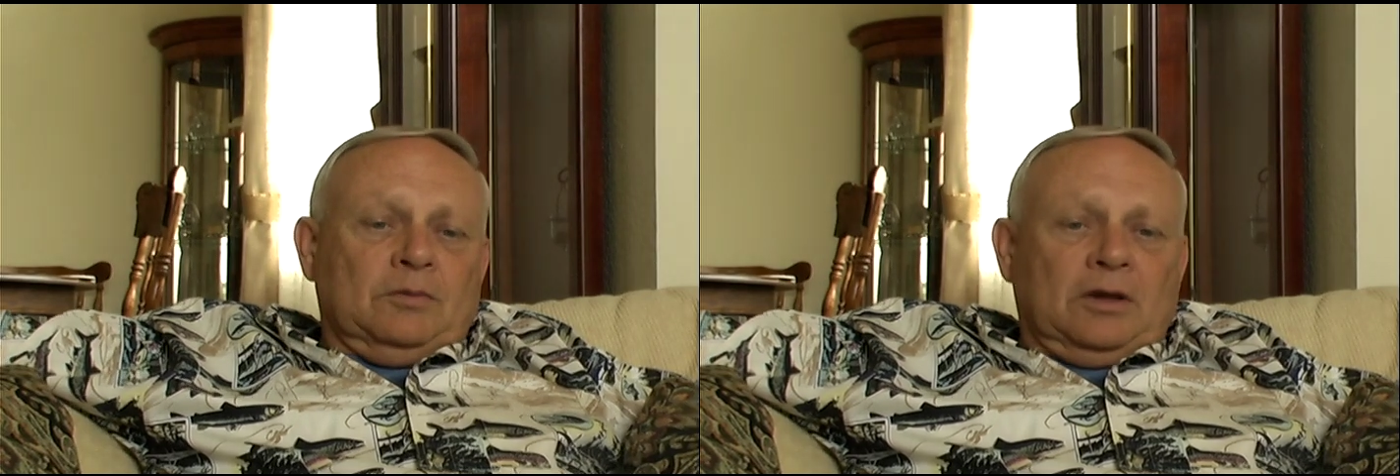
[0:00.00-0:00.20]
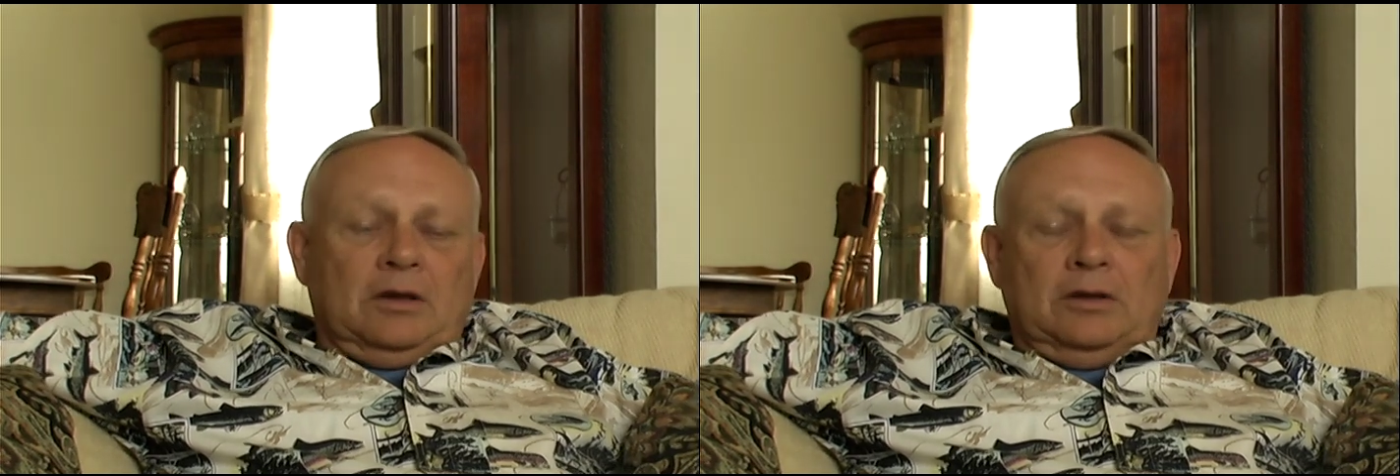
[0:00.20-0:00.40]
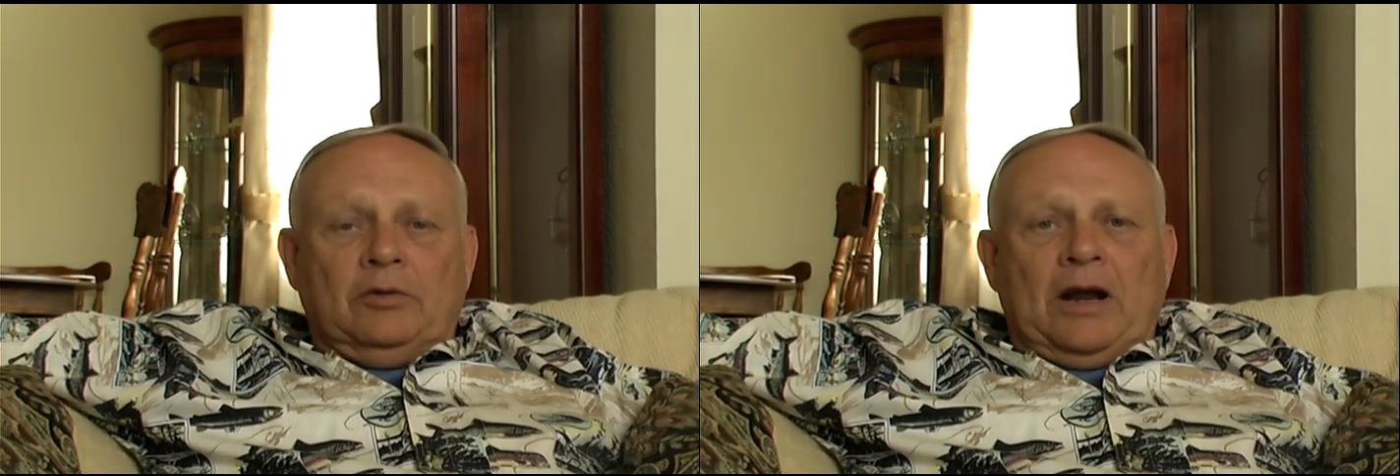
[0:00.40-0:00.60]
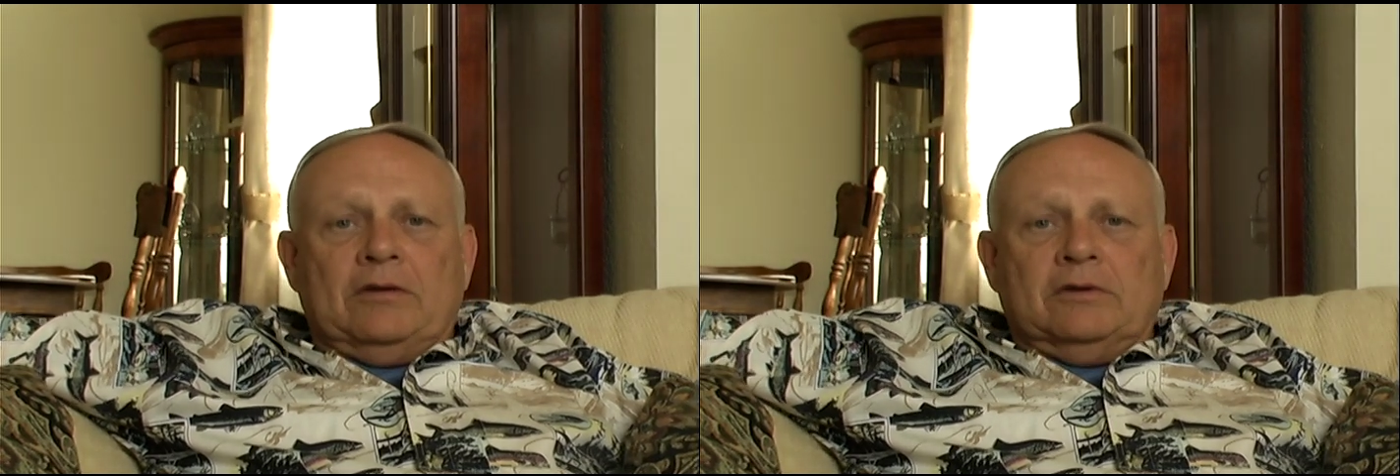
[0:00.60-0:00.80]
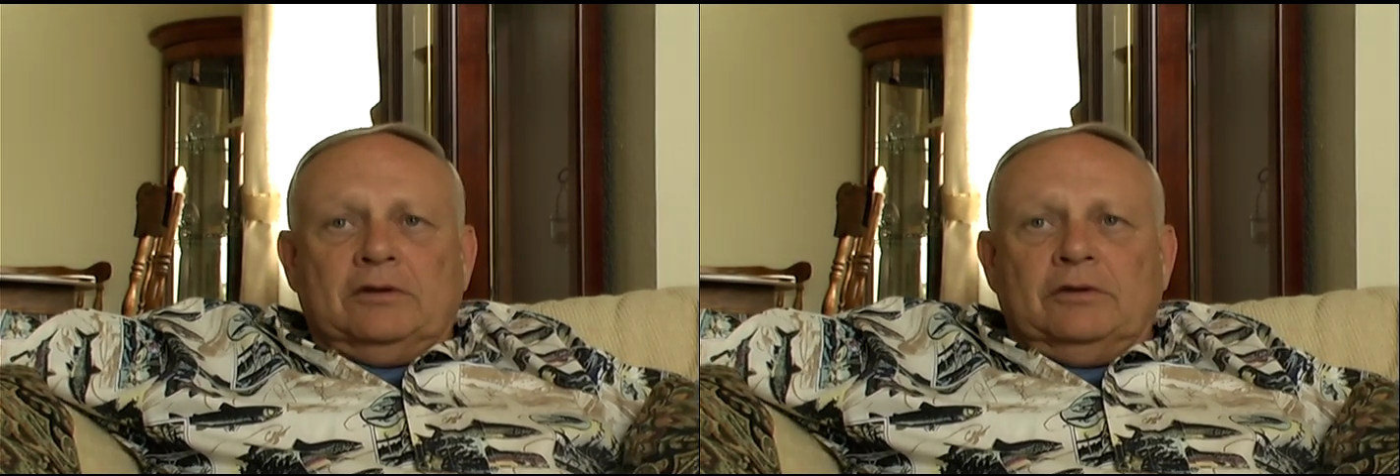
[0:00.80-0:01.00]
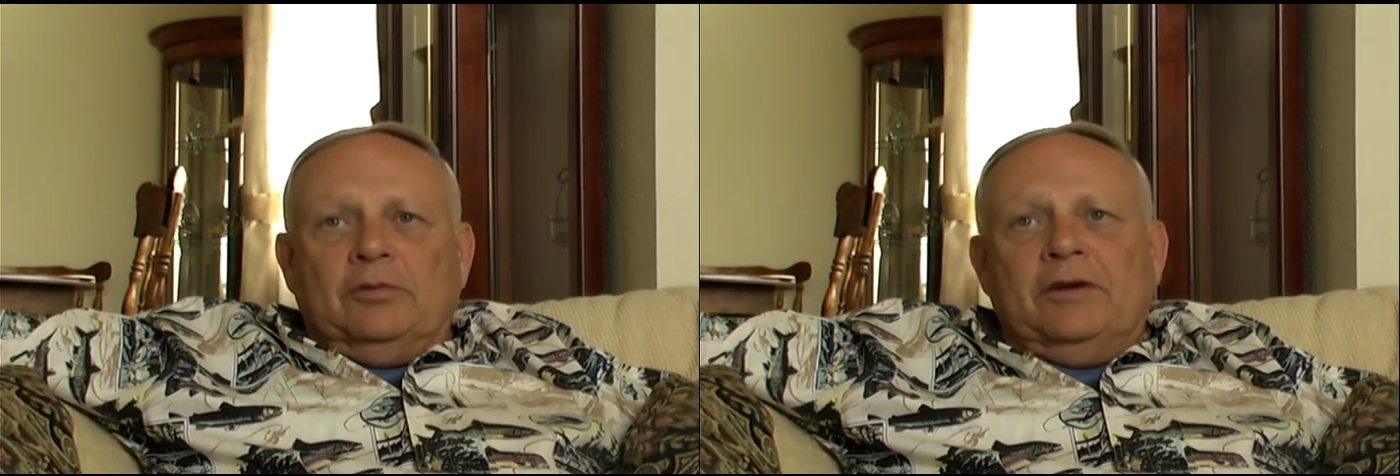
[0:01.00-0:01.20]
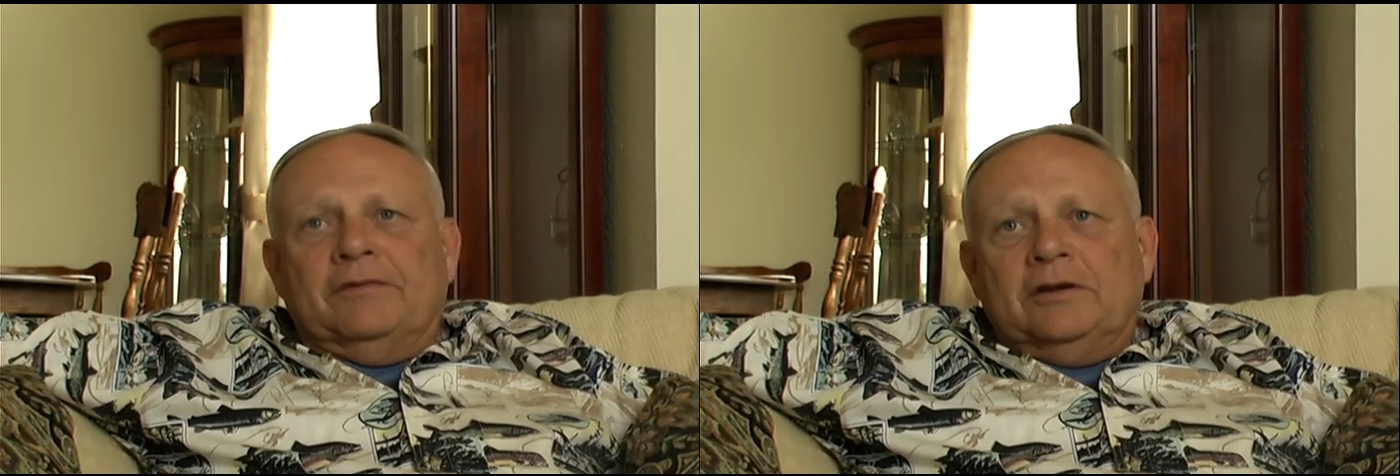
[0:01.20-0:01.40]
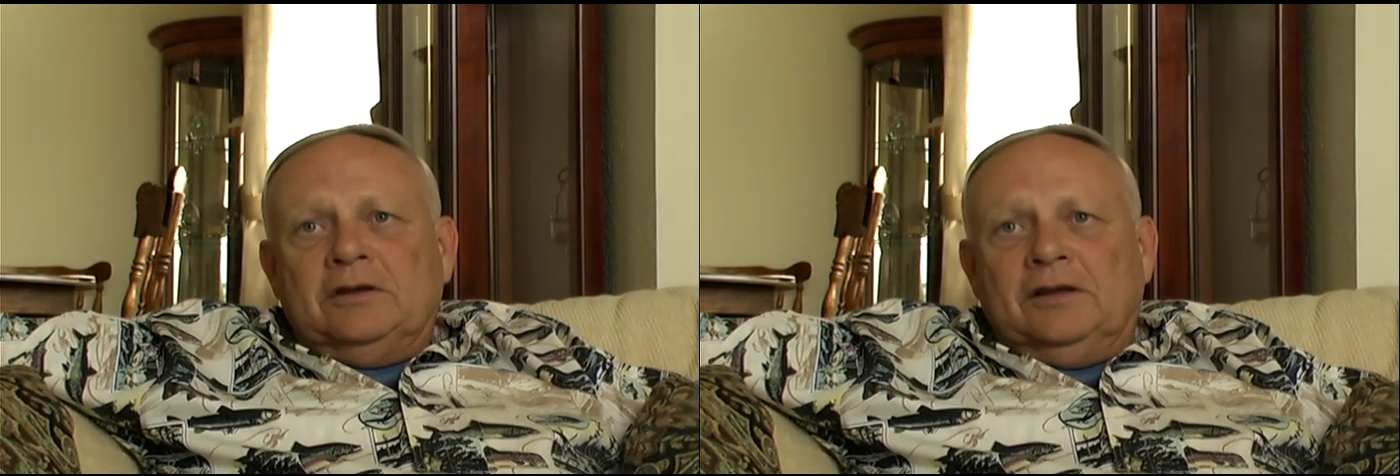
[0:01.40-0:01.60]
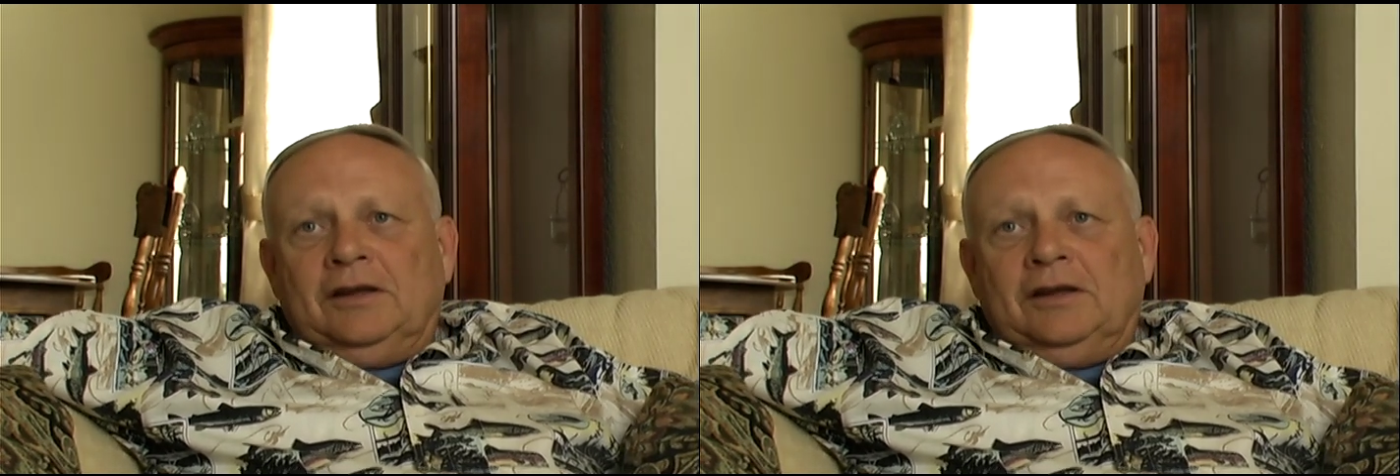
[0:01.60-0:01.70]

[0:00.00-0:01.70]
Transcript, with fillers: been a drought on the river